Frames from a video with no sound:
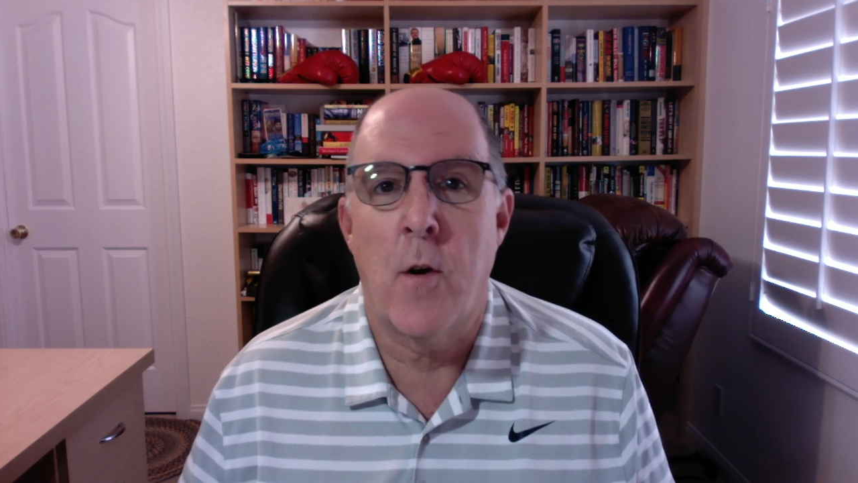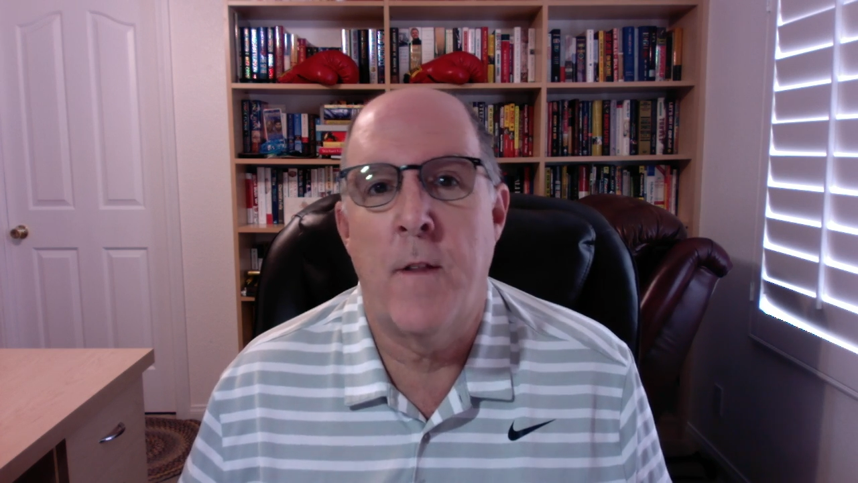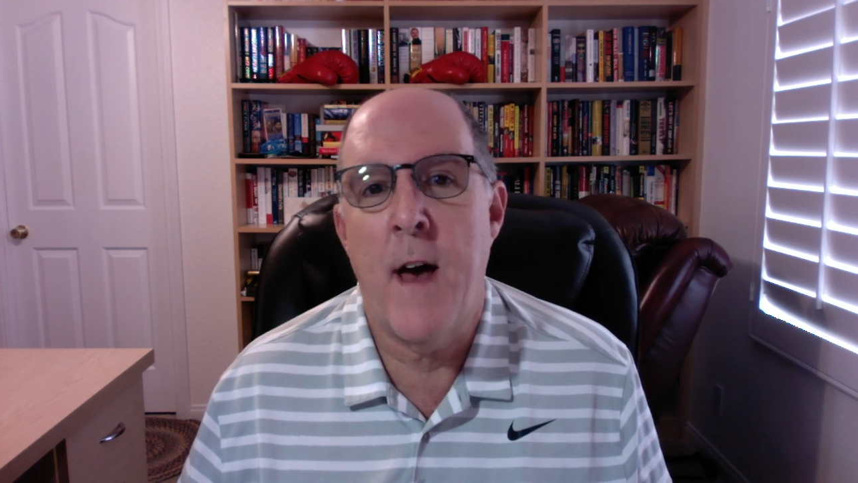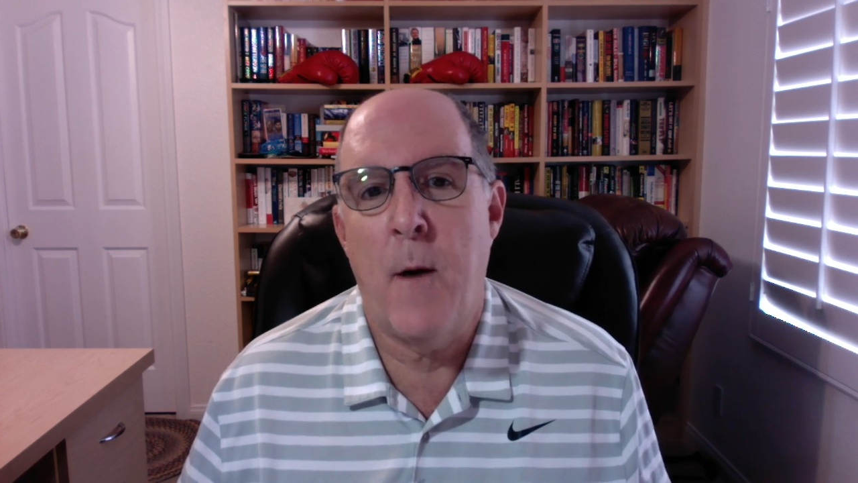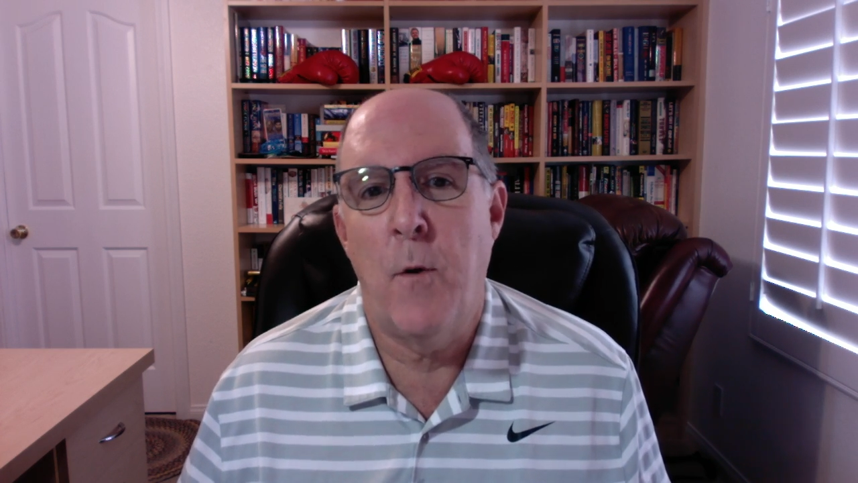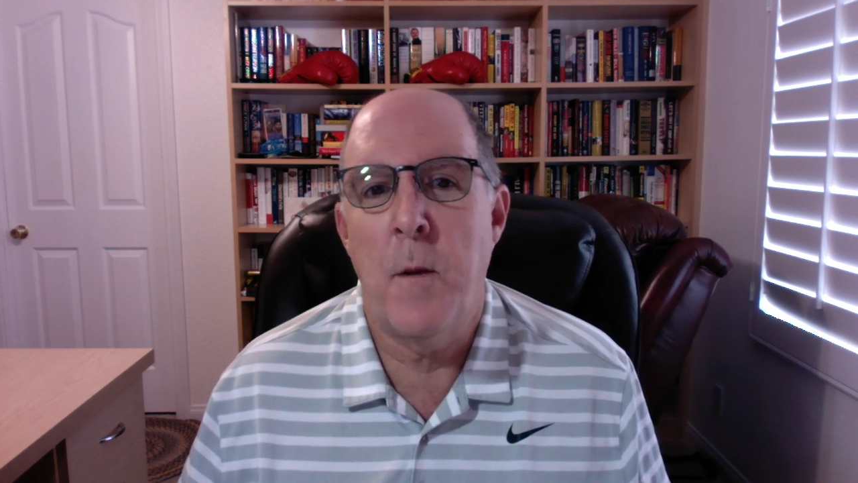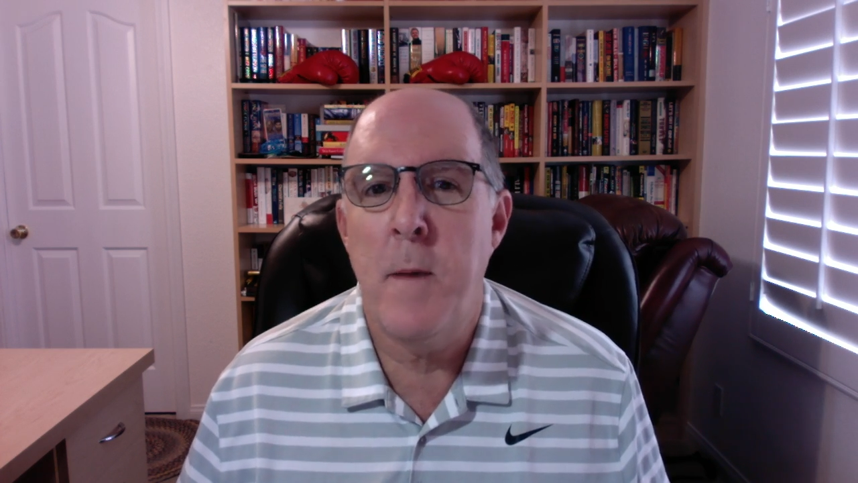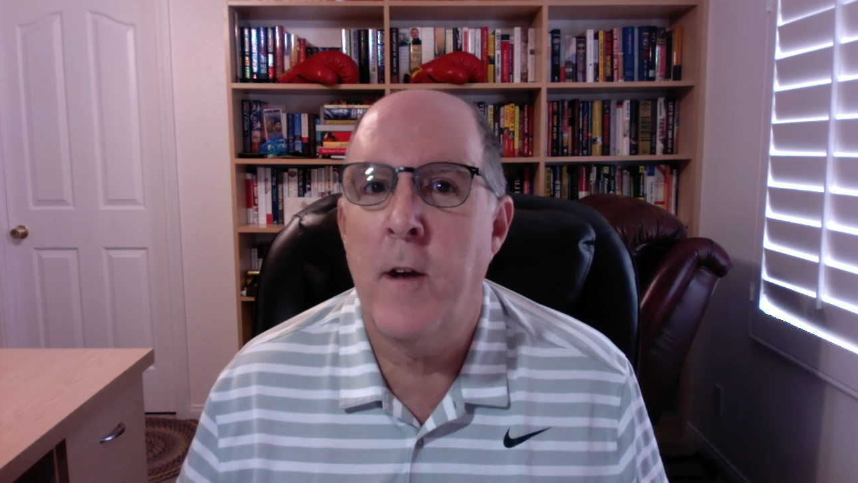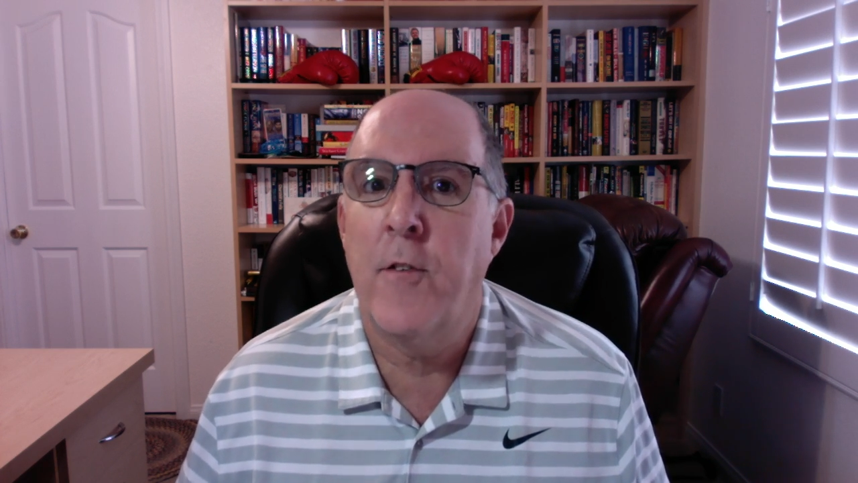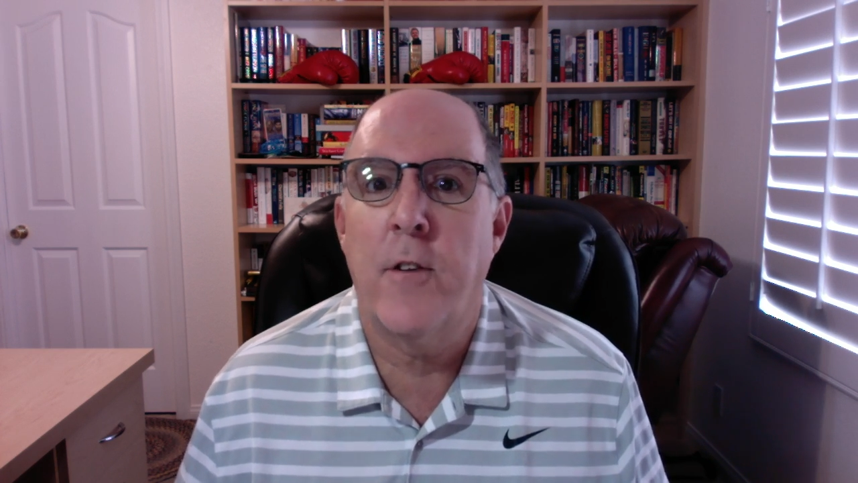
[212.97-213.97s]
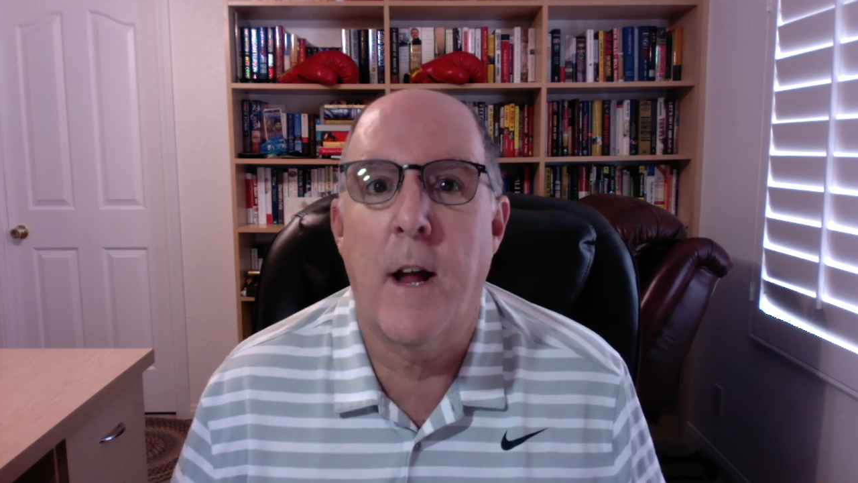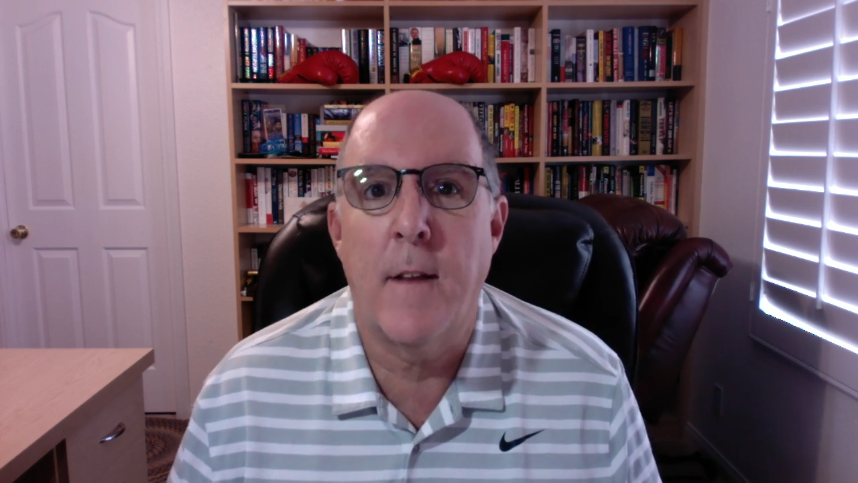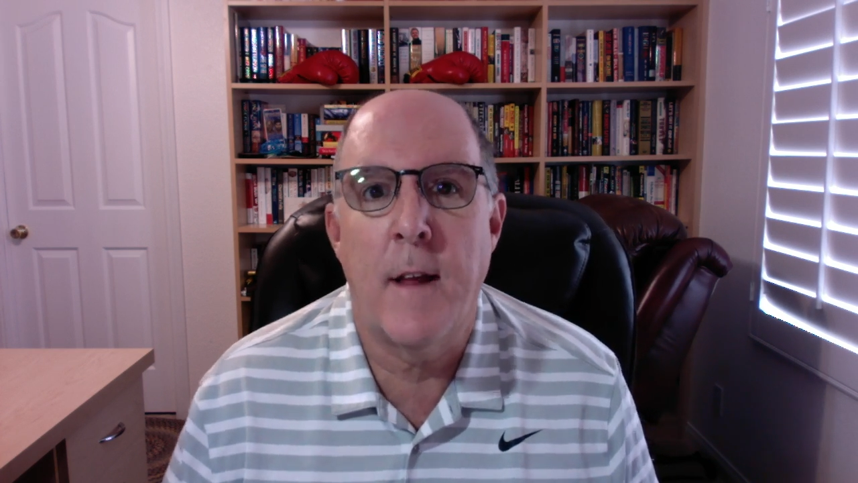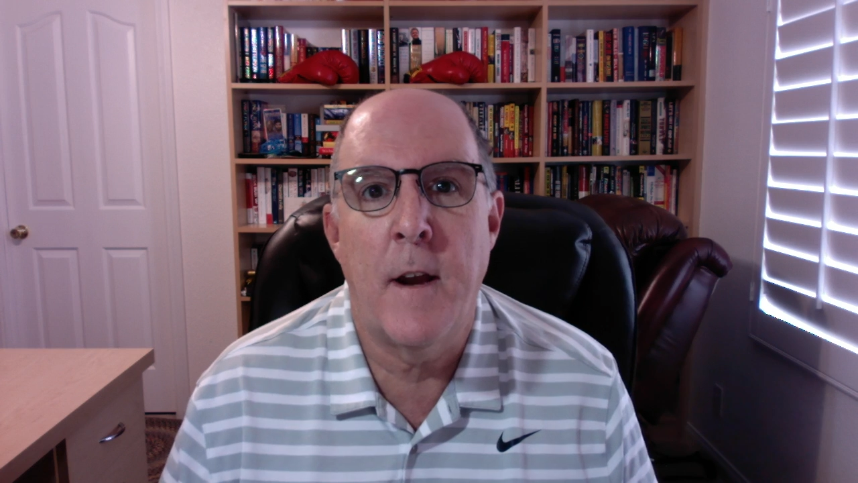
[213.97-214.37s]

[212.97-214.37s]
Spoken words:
and that would have been slightly